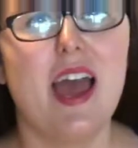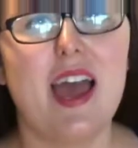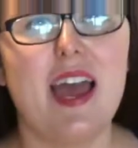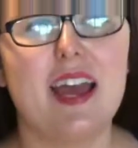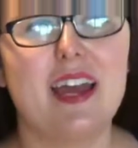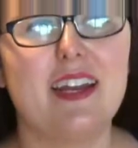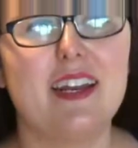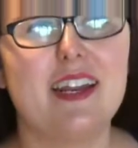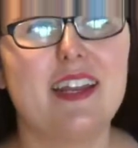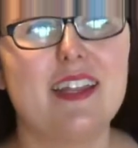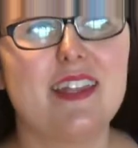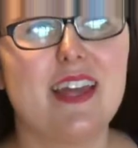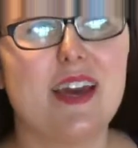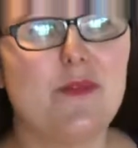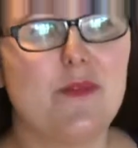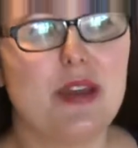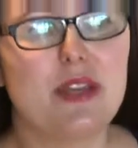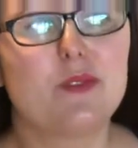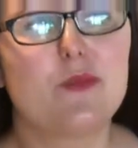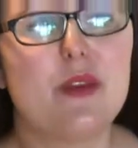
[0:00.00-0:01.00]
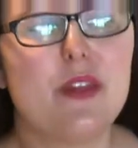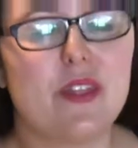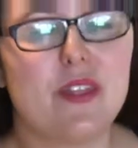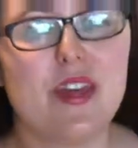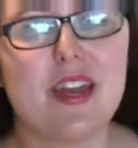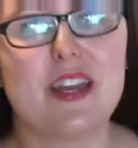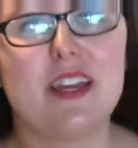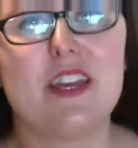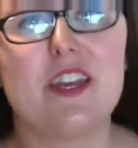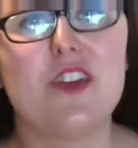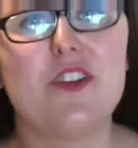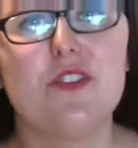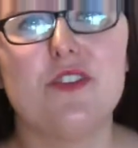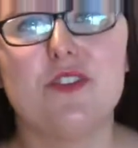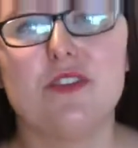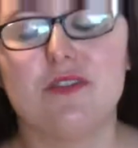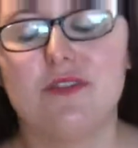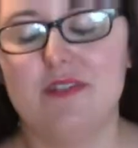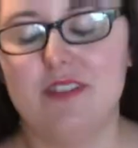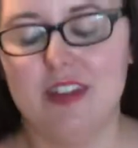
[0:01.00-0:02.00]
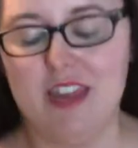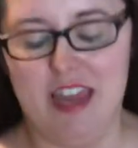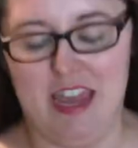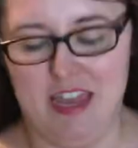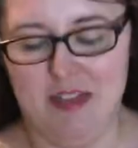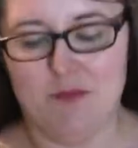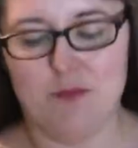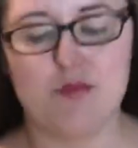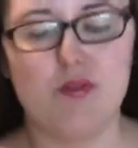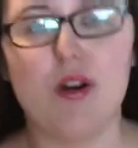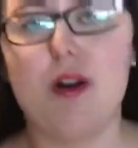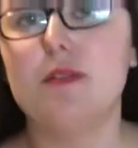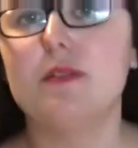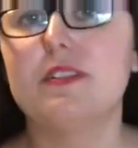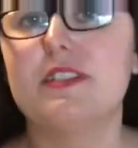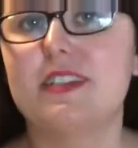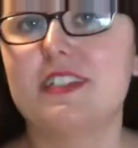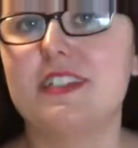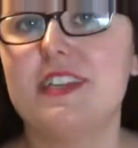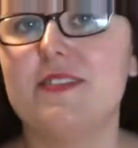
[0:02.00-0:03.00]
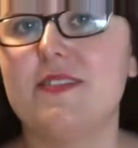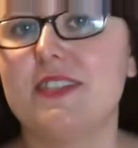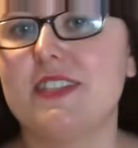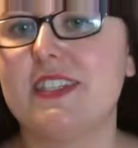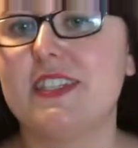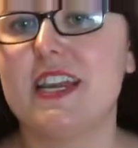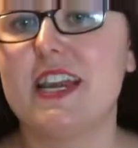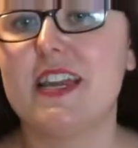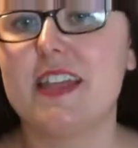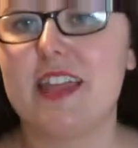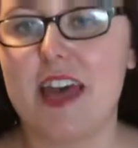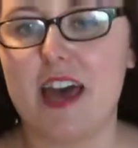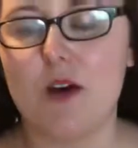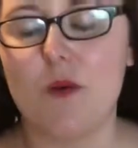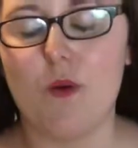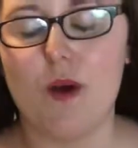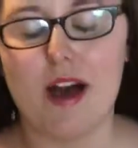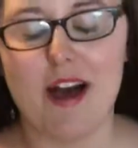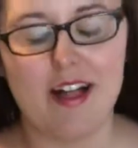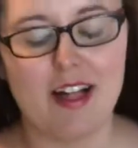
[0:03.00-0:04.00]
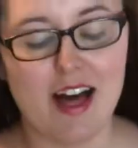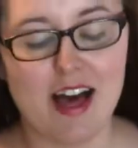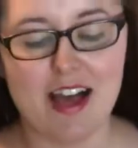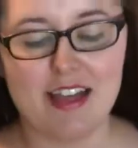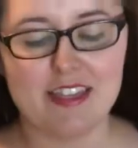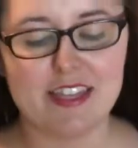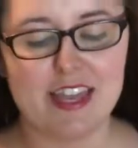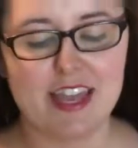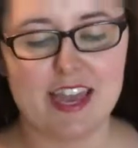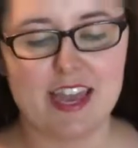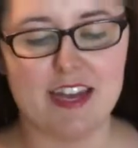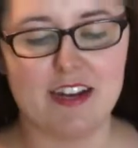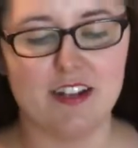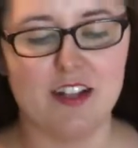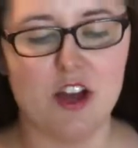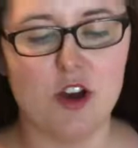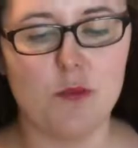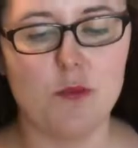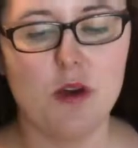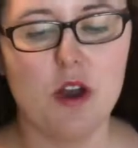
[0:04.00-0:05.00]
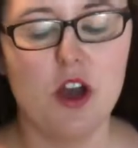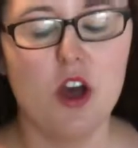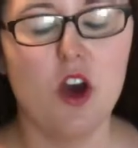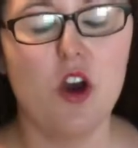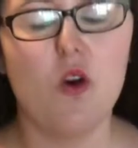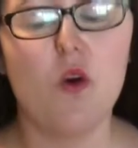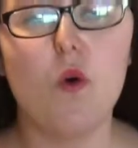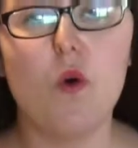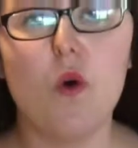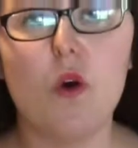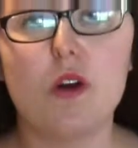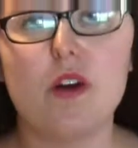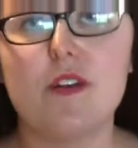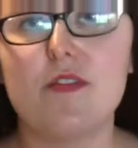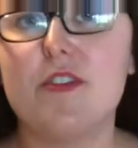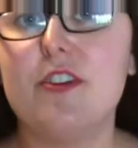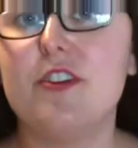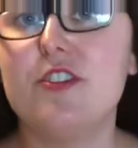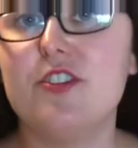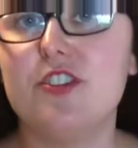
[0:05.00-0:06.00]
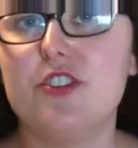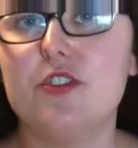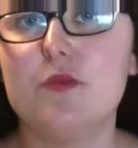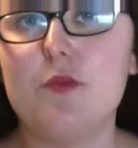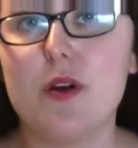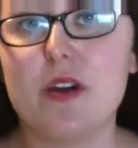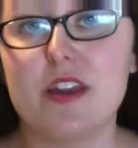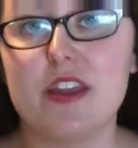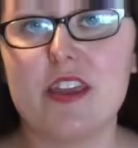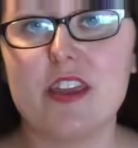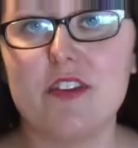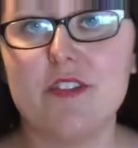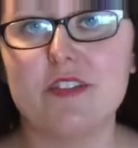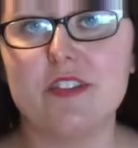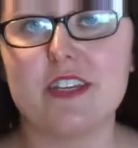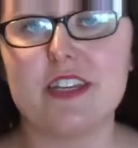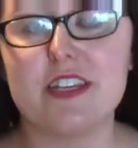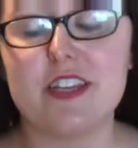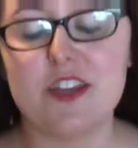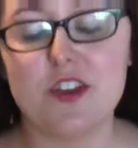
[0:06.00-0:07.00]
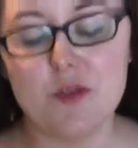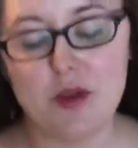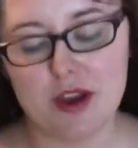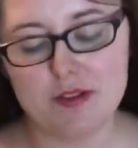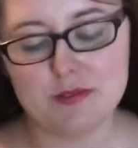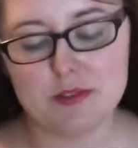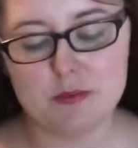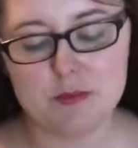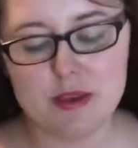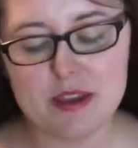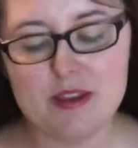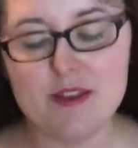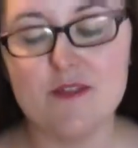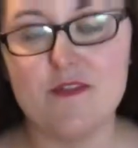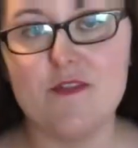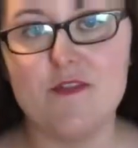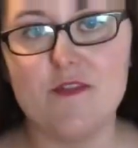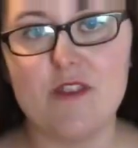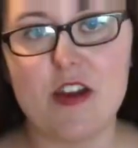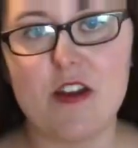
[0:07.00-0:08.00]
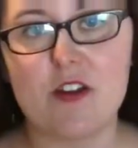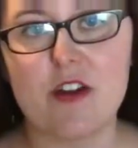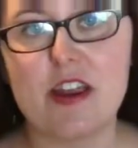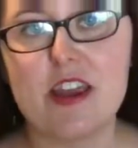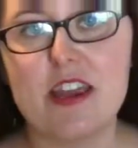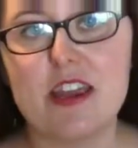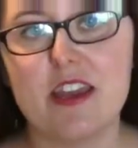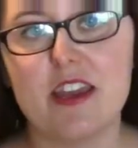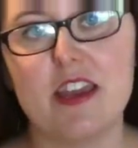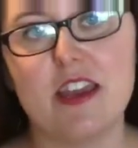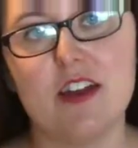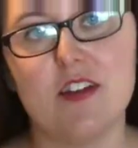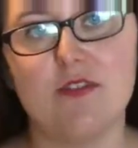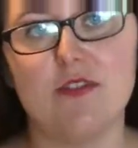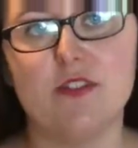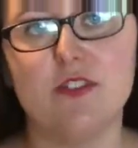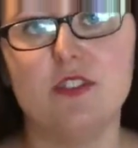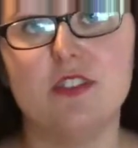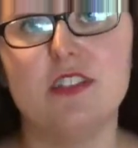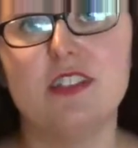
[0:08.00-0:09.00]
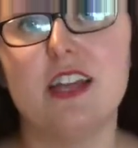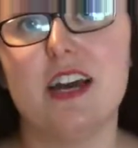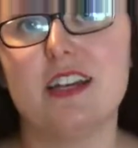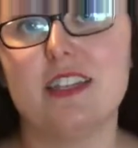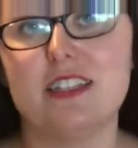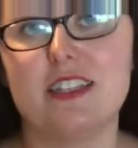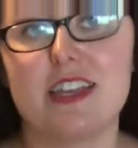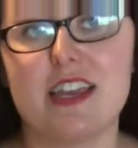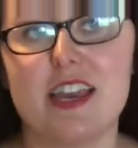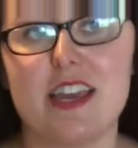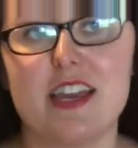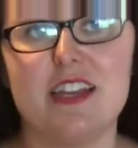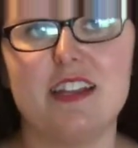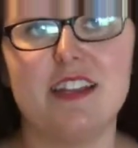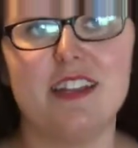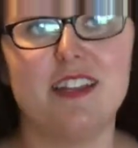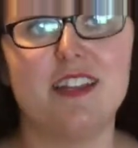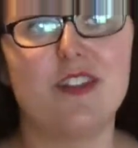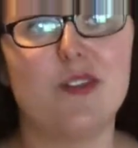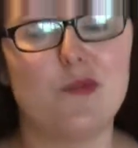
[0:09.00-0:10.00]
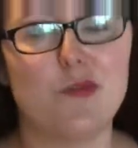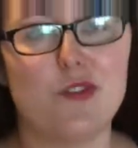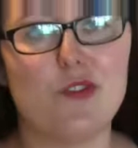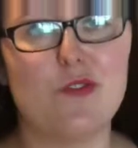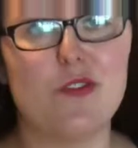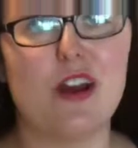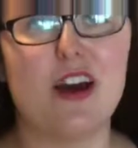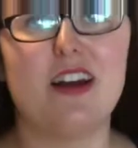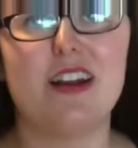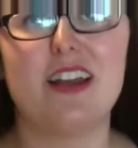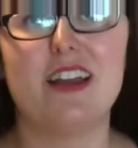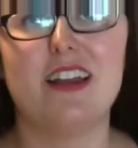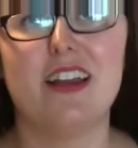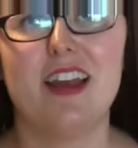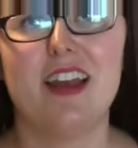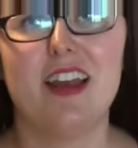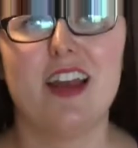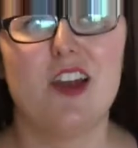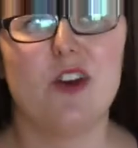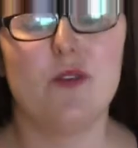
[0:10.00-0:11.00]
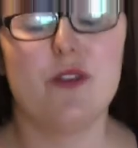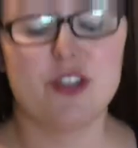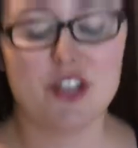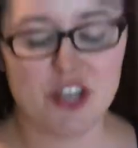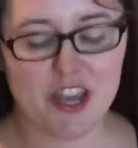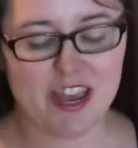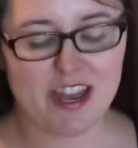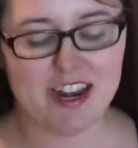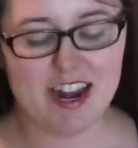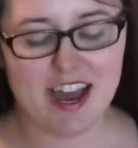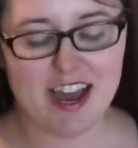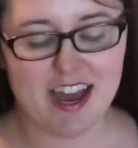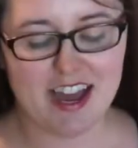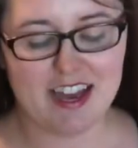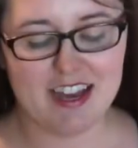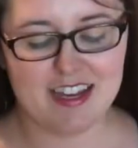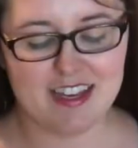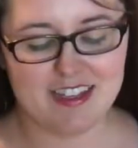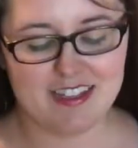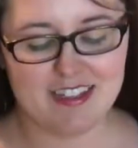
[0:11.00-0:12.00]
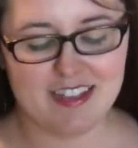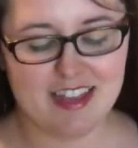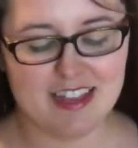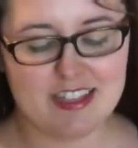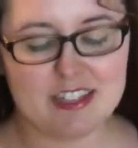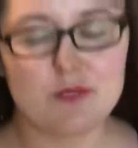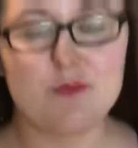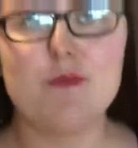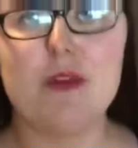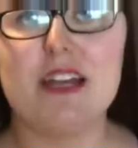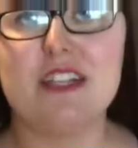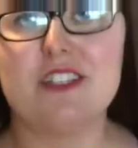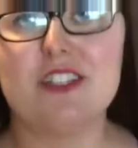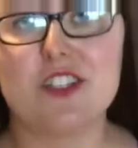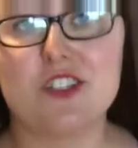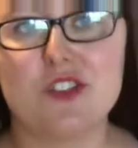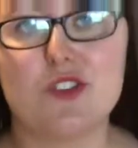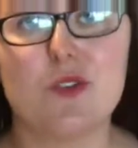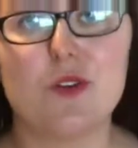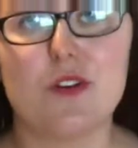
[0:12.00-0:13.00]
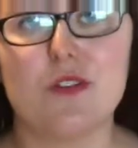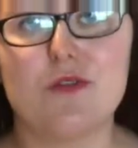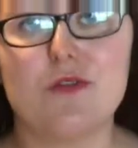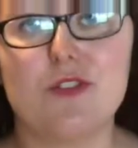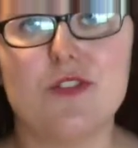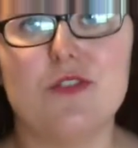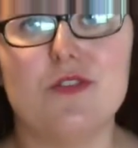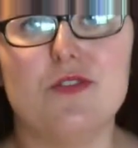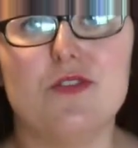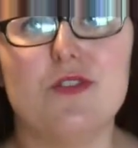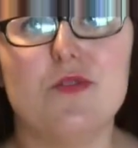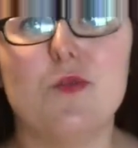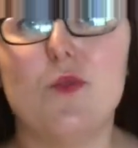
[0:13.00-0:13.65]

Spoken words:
and that makes me think it probably doesn't even stay that well on the cantaloupe, or if you do want to use it, you have to be very careful not to get the food on it, which again, it's meant to store food.